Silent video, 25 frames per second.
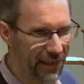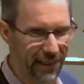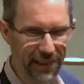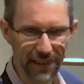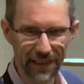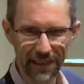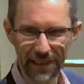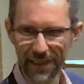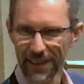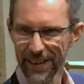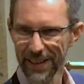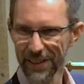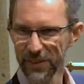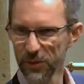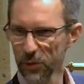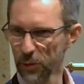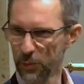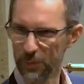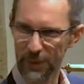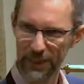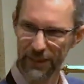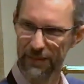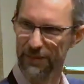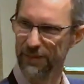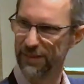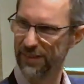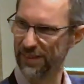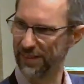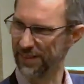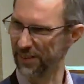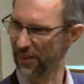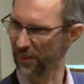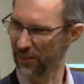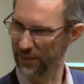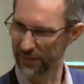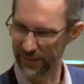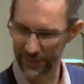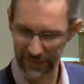and it's all been
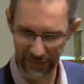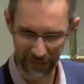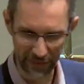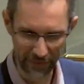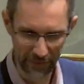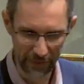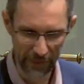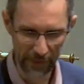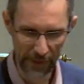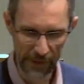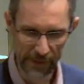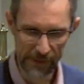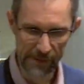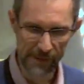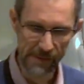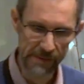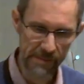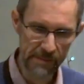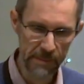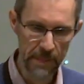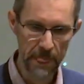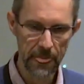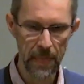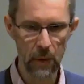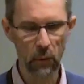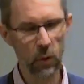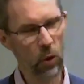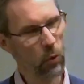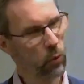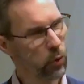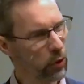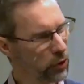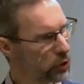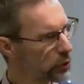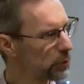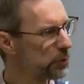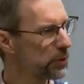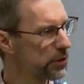disaster? Well,
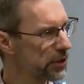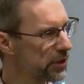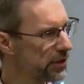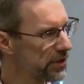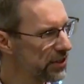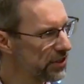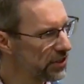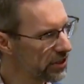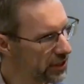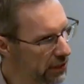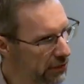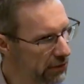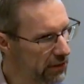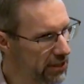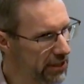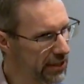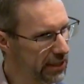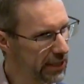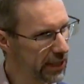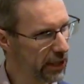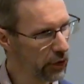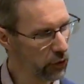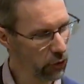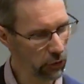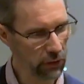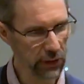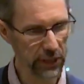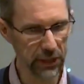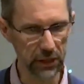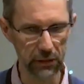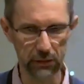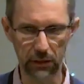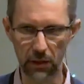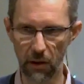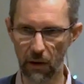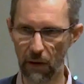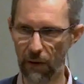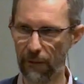wasps can seriously annoy you,
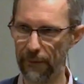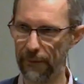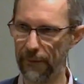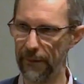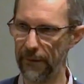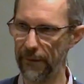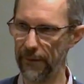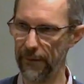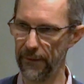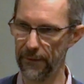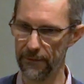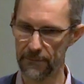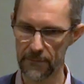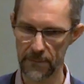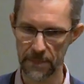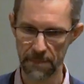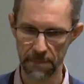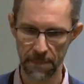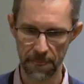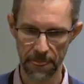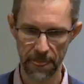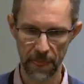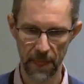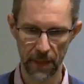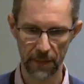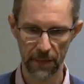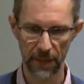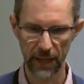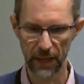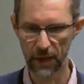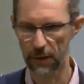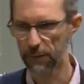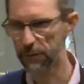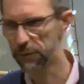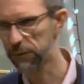can't they? They can